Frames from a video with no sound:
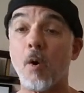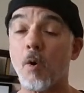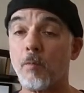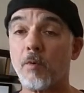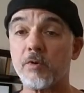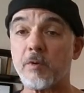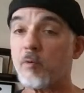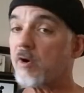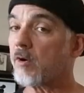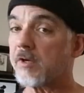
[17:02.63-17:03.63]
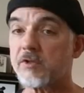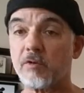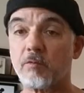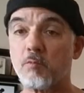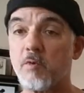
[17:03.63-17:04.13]
almost we're going
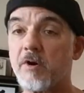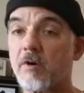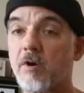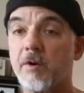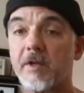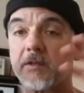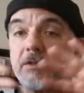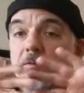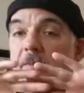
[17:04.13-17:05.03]
to